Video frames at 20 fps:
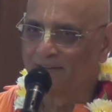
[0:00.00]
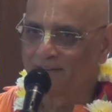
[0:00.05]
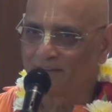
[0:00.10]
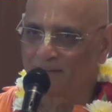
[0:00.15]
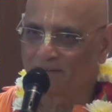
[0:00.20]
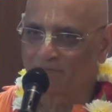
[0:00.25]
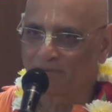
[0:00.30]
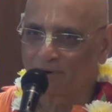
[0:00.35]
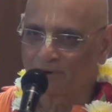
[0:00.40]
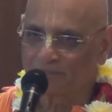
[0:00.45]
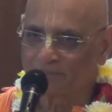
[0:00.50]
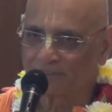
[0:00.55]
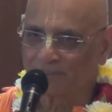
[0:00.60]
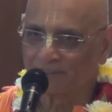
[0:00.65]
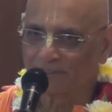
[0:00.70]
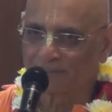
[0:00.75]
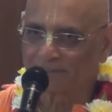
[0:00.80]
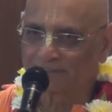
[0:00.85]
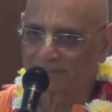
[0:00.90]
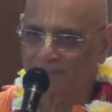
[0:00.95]

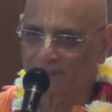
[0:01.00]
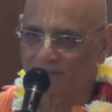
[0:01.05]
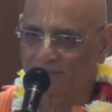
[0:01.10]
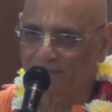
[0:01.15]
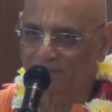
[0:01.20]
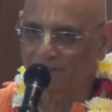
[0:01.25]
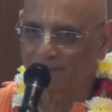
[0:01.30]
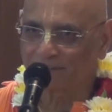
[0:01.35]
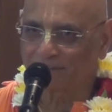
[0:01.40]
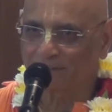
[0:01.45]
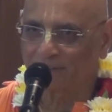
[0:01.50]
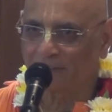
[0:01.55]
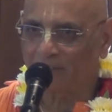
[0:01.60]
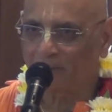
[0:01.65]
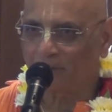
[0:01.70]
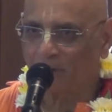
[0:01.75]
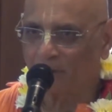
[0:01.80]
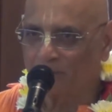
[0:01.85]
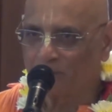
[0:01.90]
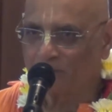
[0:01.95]
Devotional service in
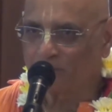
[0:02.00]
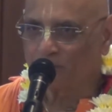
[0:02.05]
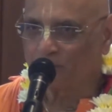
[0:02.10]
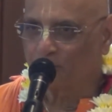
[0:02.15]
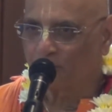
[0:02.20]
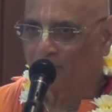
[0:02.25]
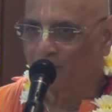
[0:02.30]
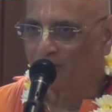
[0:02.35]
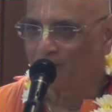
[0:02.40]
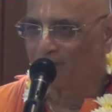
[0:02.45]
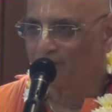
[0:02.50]
conjugal